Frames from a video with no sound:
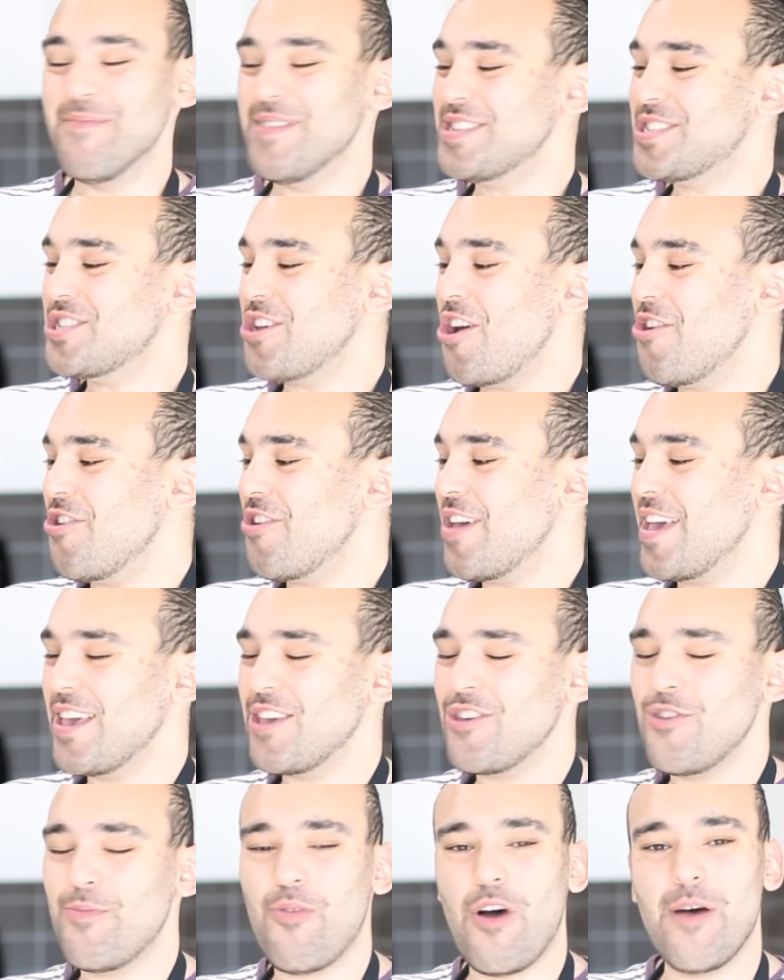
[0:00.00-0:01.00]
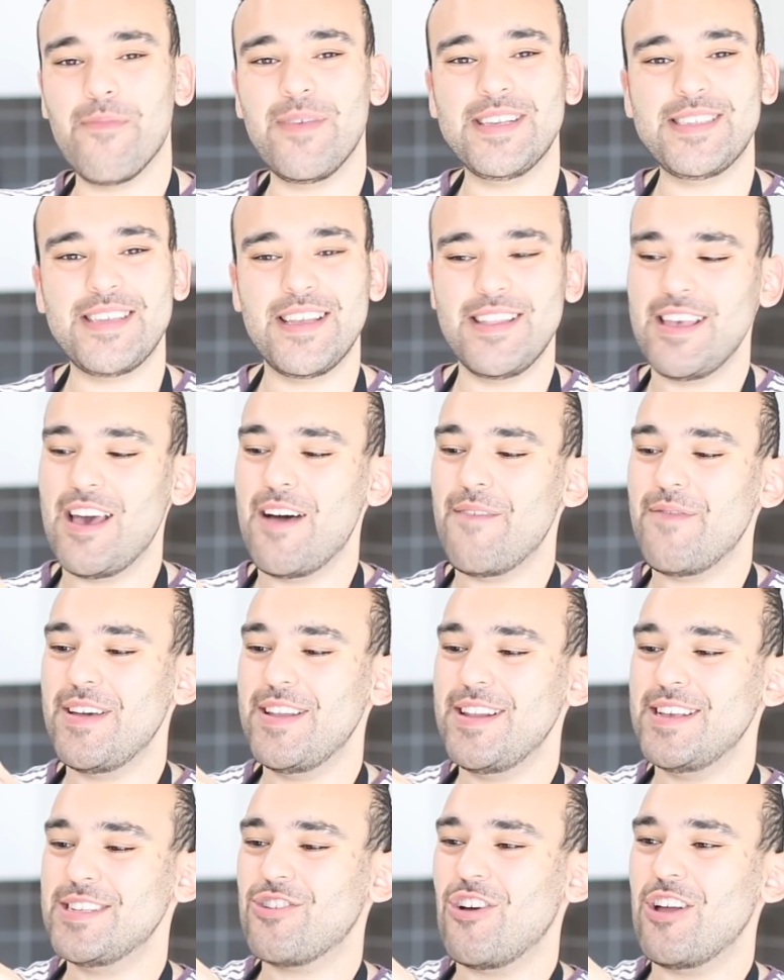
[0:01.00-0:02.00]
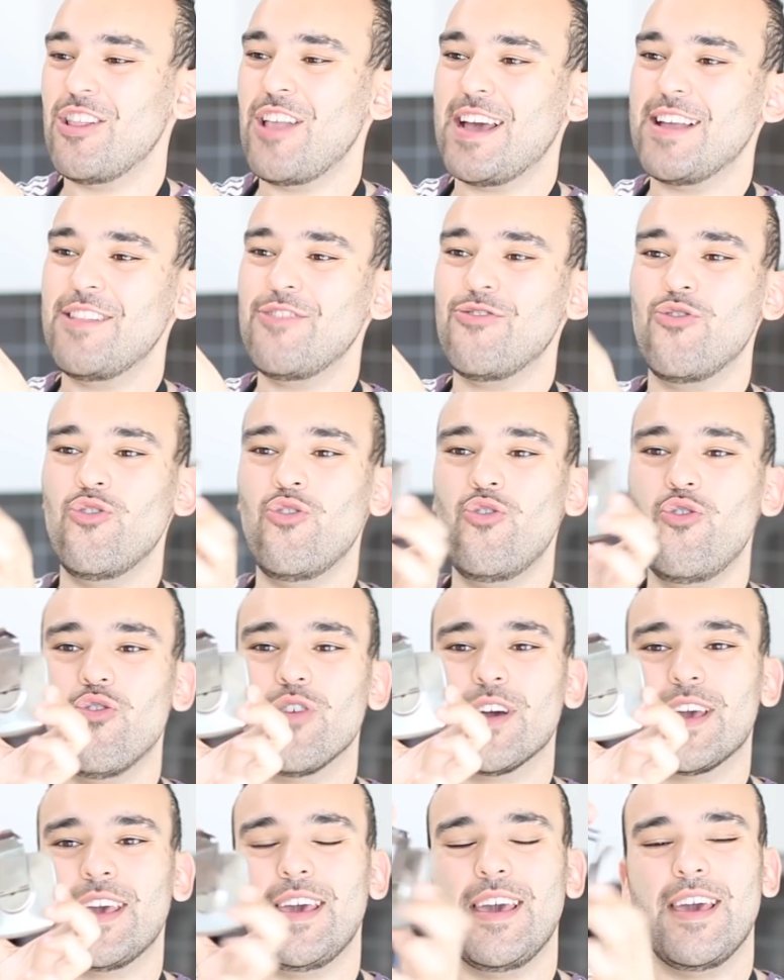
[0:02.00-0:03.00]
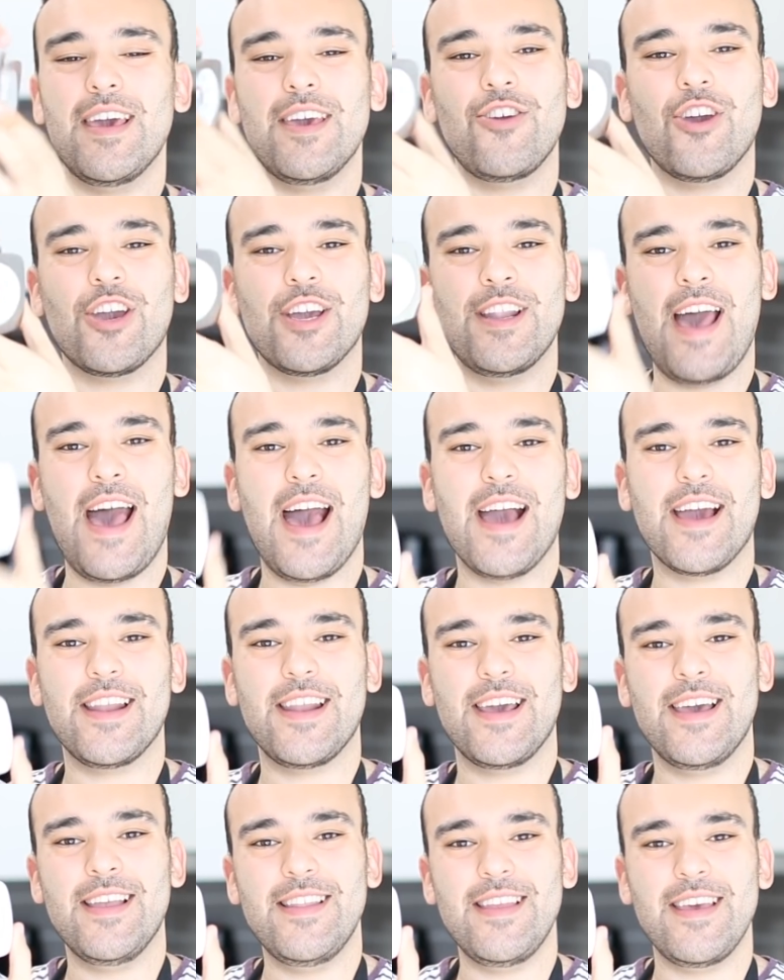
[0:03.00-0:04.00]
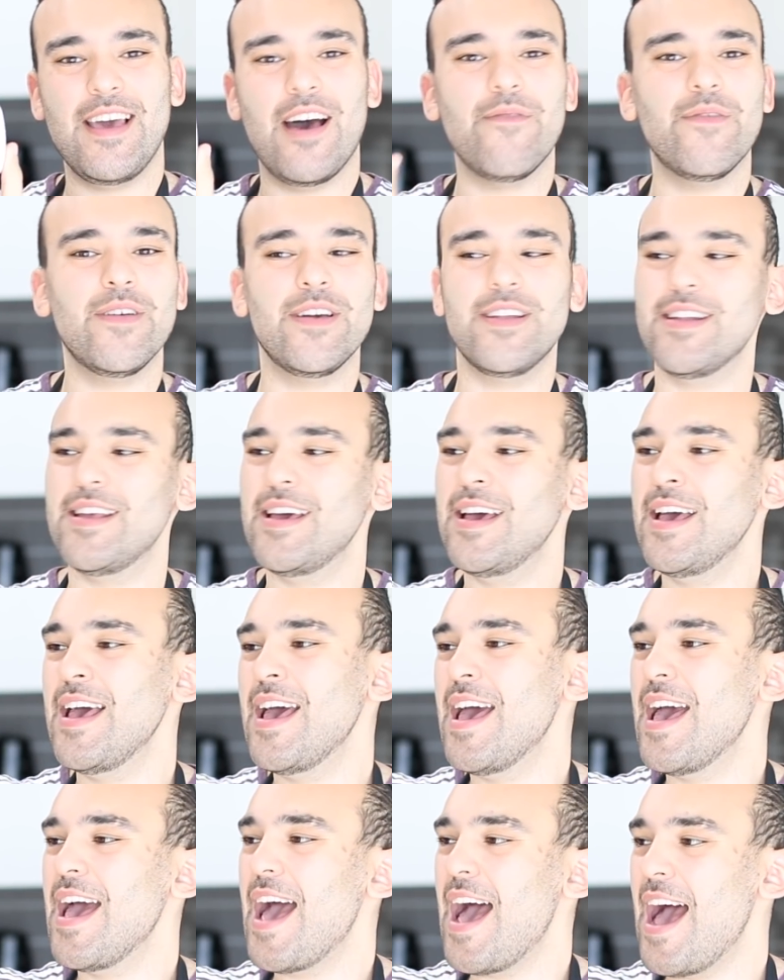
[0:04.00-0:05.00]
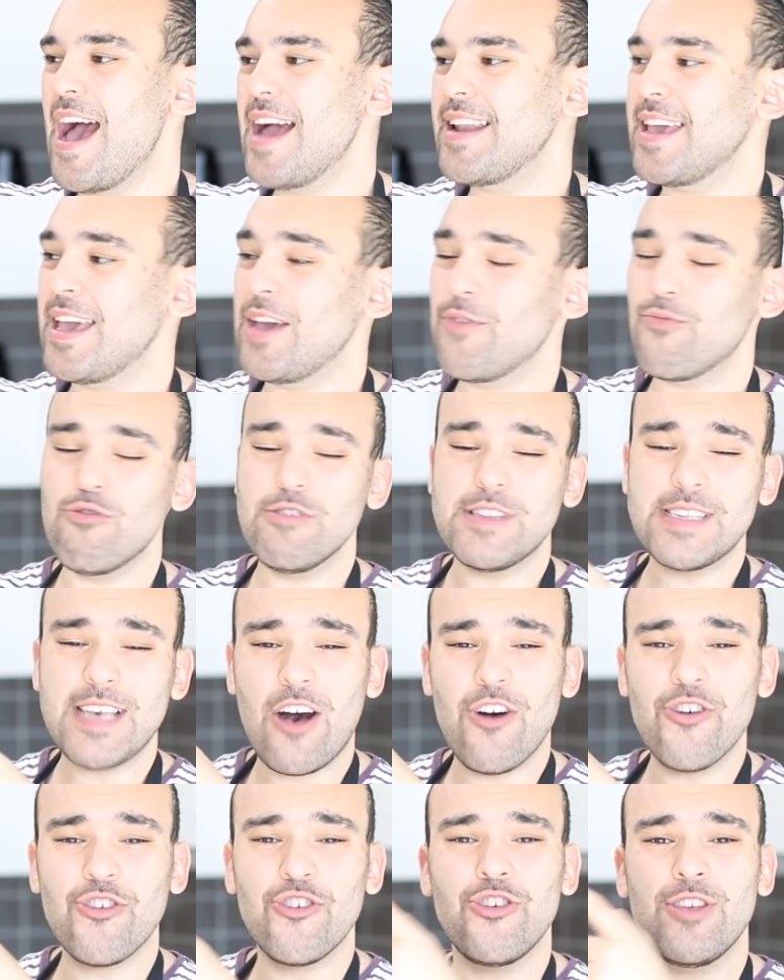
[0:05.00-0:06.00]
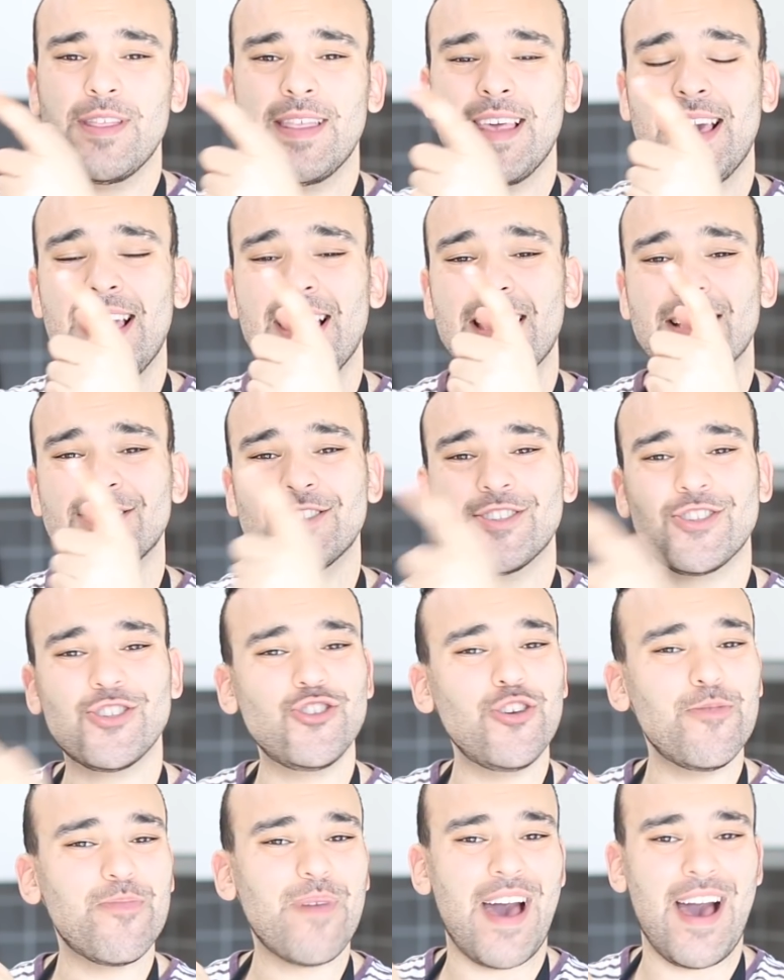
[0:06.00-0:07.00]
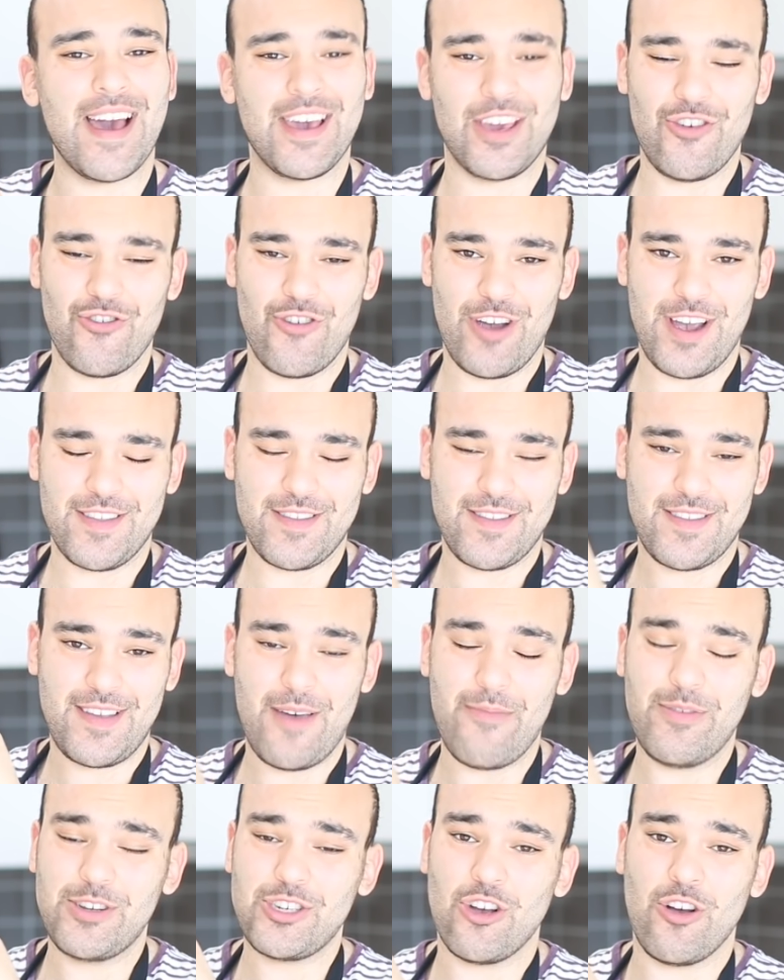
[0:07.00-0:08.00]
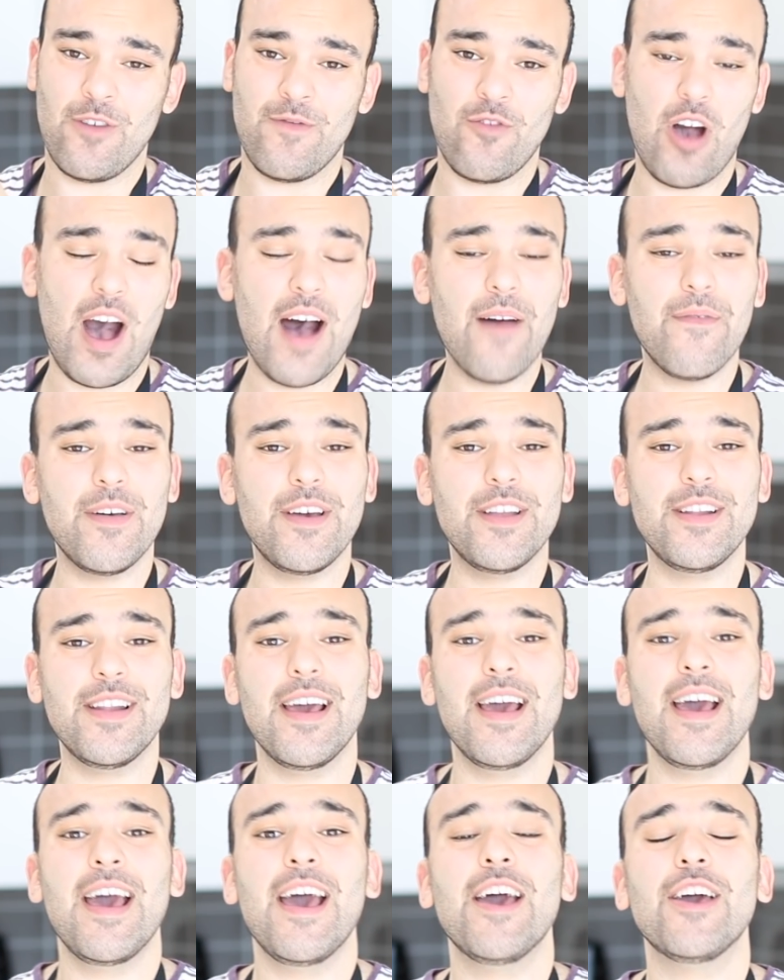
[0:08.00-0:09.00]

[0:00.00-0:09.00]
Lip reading: So you pop this in the oven. It's got like a little hook here. You can hang it in the oven and it will tell you the super accurate temperature of your oven.